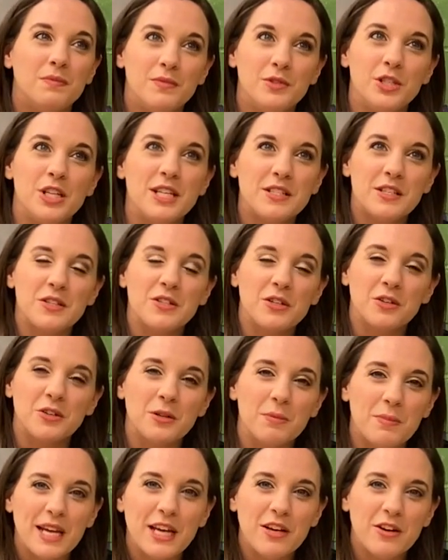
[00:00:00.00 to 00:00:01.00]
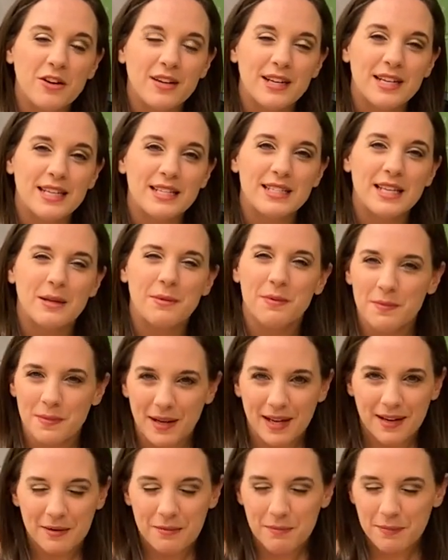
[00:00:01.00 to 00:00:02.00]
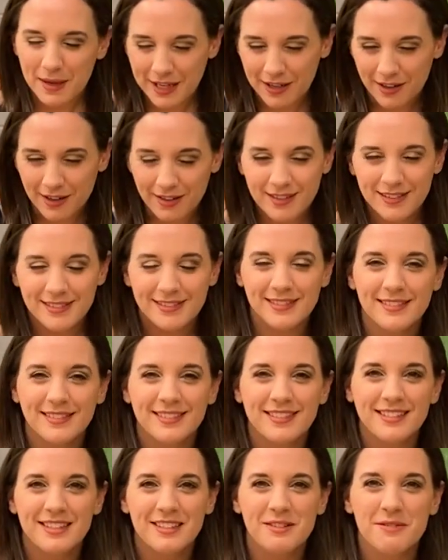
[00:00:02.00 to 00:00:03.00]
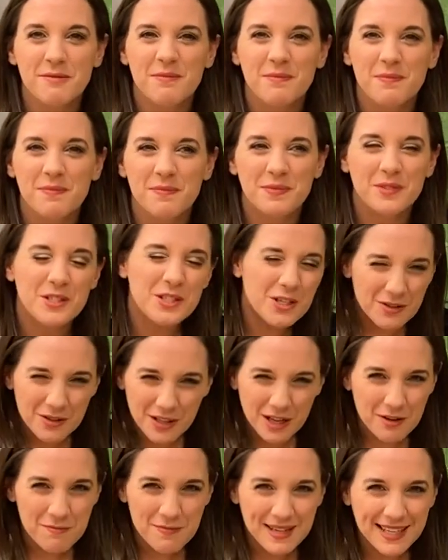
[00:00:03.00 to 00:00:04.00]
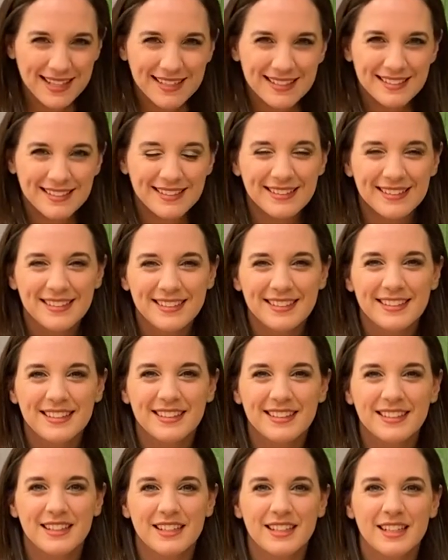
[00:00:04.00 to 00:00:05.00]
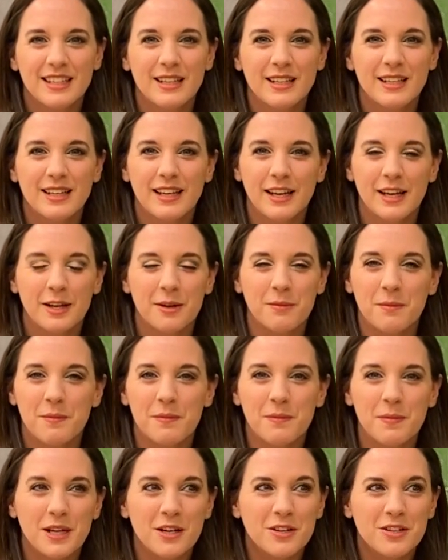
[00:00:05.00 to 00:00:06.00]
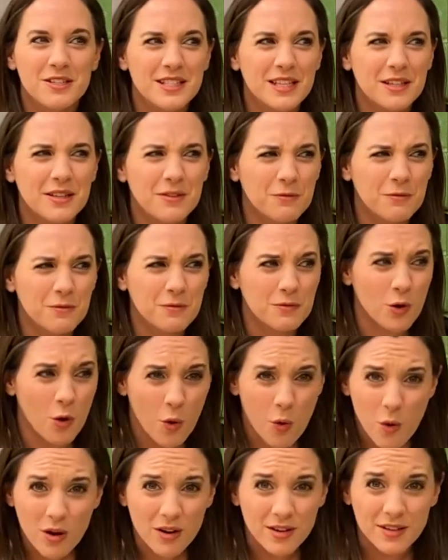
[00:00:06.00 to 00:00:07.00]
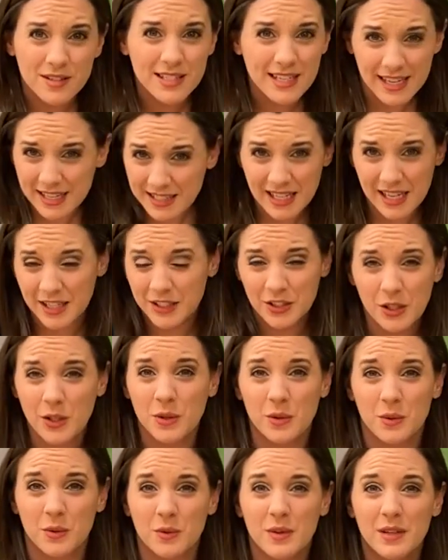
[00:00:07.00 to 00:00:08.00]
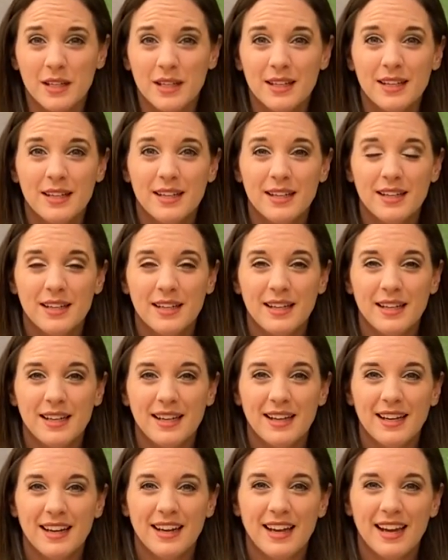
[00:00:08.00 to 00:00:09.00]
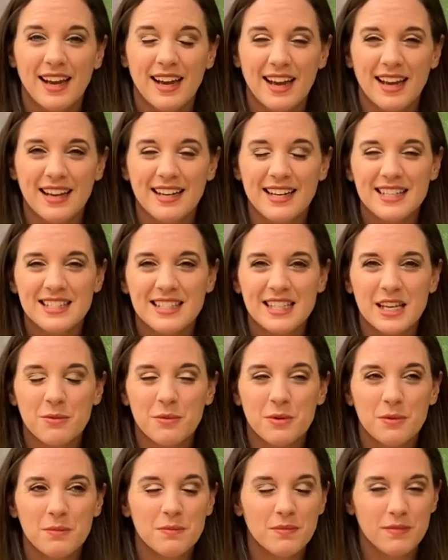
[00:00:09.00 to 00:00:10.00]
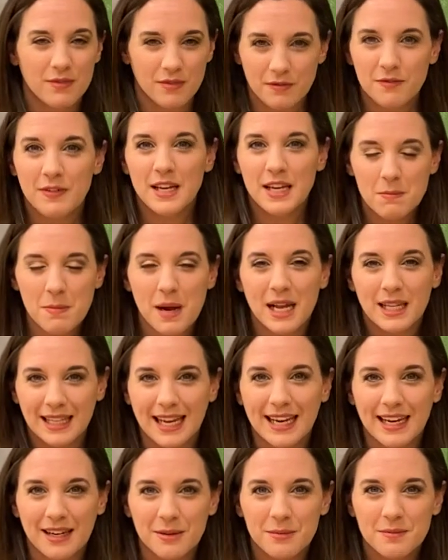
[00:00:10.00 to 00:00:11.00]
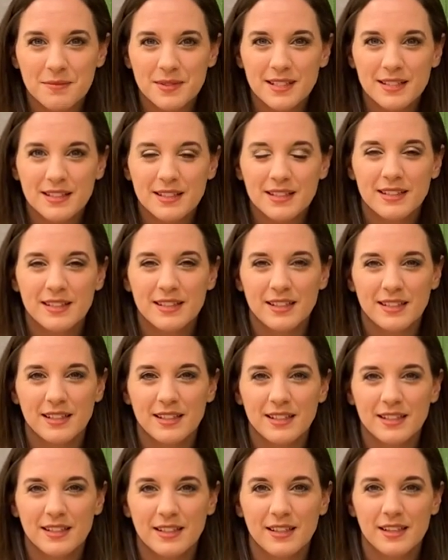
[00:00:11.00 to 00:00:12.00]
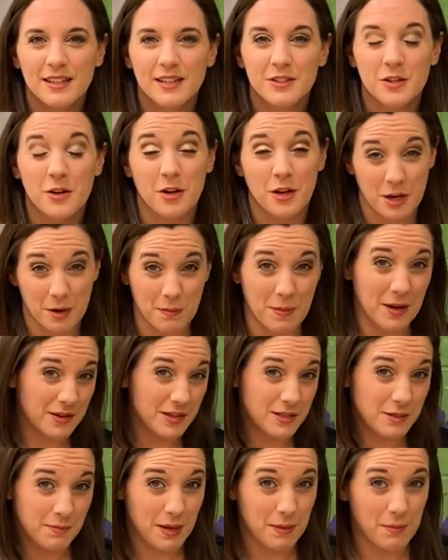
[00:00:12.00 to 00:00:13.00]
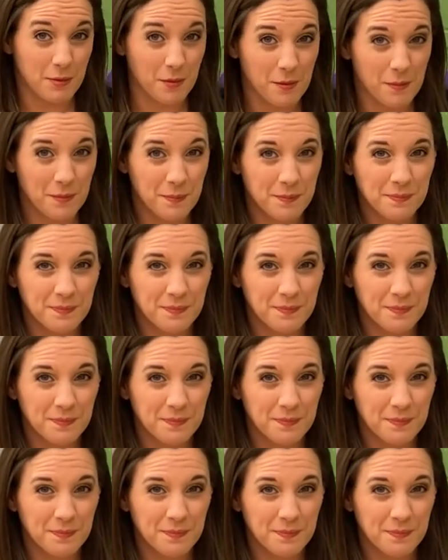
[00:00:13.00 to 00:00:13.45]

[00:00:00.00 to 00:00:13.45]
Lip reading: Jesus turned to Peter and he said, Peter, do you love me? And Peter said, of course, yes, I do. And he said, well, feed my lambs, talking about his people.